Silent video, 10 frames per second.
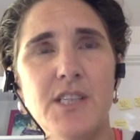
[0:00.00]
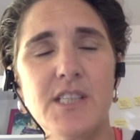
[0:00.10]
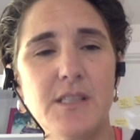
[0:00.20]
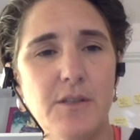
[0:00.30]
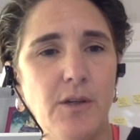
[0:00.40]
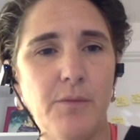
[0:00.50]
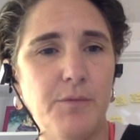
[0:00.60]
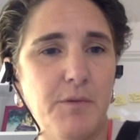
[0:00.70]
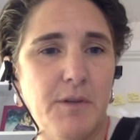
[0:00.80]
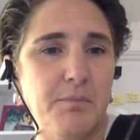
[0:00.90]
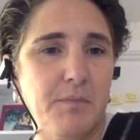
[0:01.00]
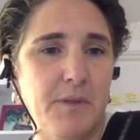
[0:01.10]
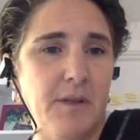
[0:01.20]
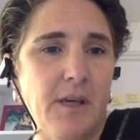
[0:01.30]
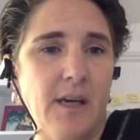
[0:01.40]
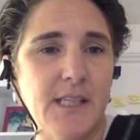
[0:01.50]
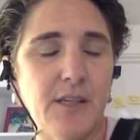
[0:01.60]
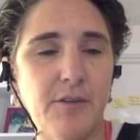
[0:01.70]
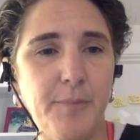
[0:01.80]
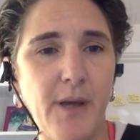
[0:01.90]
And mm. just, you know, yeah. the, the
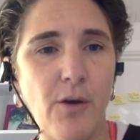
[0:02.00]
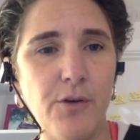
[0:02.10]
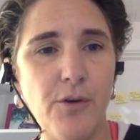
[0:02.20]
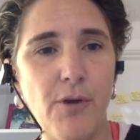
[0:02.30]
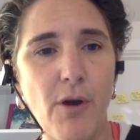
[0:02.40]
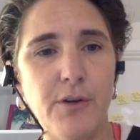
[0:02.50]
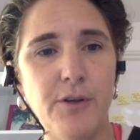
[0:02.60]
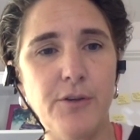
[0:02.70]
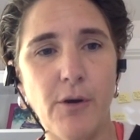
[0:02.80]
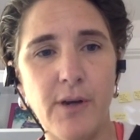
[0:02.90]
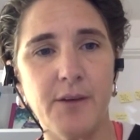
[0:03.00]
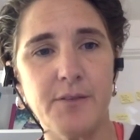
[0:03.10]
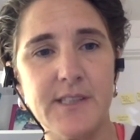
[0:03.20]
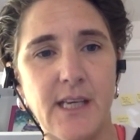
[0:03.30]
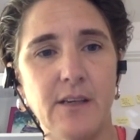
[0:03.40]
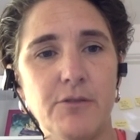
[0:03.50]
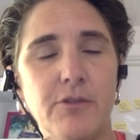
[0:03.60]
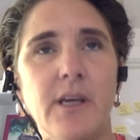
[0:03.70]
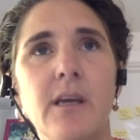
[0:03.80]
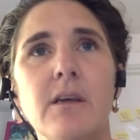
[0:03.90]
idea of being on your own and you don't have a
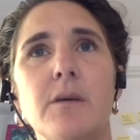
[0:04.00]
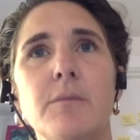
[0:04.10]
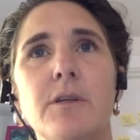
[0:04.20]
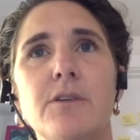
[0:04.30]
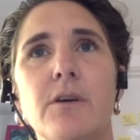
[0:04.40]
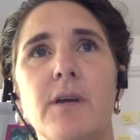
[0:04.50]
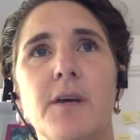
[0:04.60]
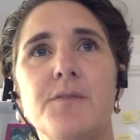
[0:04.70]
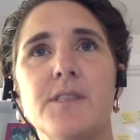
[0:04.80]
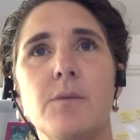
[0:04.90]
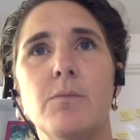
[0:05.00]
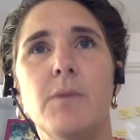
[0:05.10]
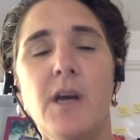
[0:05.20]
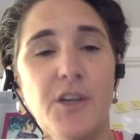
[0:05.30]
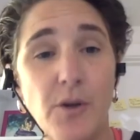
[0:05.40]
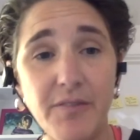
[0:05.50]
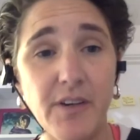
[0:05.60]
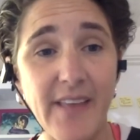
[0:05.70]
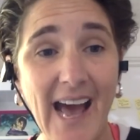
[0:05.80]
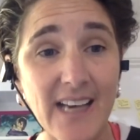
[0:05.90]
secondary income and you don't have some, you don't
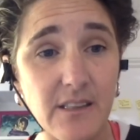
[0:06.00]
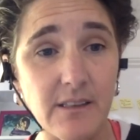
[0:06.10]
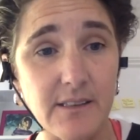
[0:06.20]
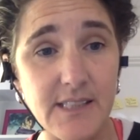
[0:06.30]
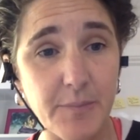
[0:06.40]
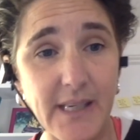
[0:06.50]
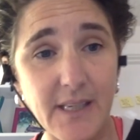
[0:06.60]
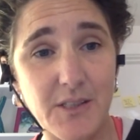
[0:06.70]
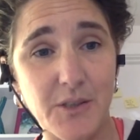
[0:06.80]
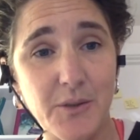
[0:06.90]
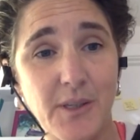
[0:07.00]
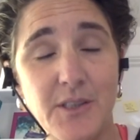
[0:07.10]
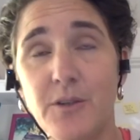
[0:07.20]
have another adult to speak to.